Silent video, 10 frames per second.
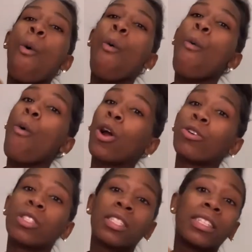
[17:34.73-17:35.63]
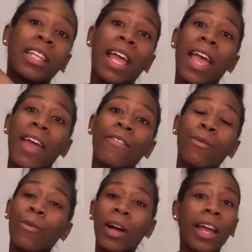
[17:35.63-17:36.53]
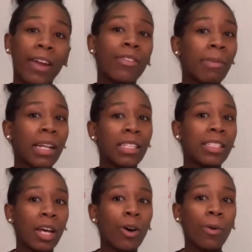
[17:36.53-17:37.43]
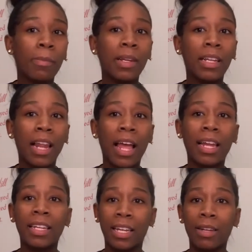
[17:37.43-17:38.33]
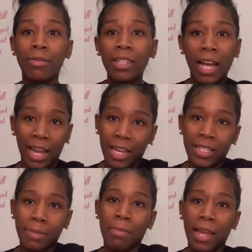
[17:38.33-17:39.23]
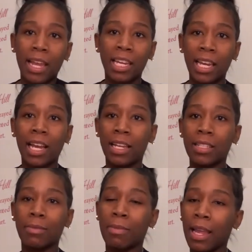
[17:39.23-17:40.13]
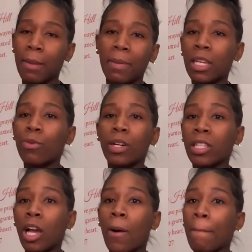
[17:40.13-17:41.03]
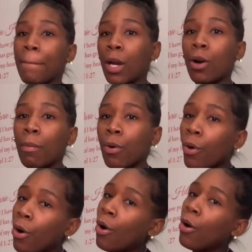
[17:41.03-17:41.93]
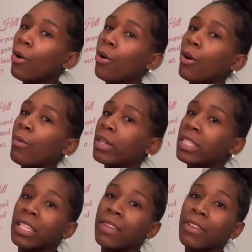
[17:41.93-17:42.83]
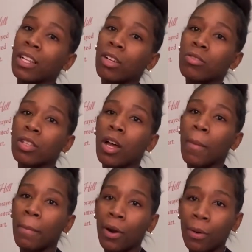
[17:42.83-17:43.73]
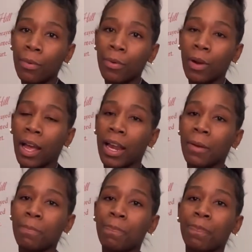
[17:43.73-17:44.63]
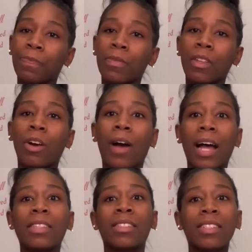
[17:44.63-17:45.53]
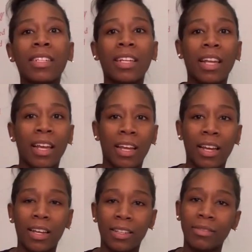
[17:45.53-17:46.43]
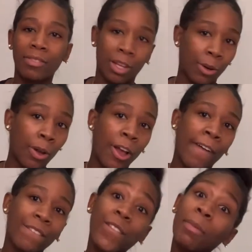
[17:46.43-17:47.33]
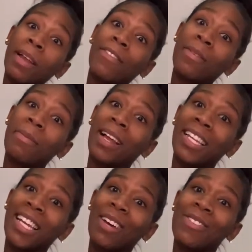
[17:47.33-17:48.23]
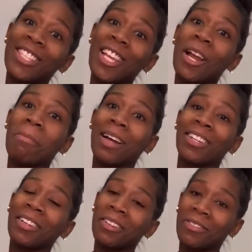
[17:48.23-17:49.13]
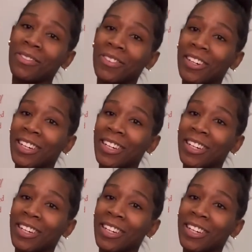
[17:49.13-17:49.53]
worse than what everybody told me like yeah well, i had some pain yeah i had some pain but it wasn't unbearable or it wasn't even close to unbearable like no i took it no from everybody that was there my delivery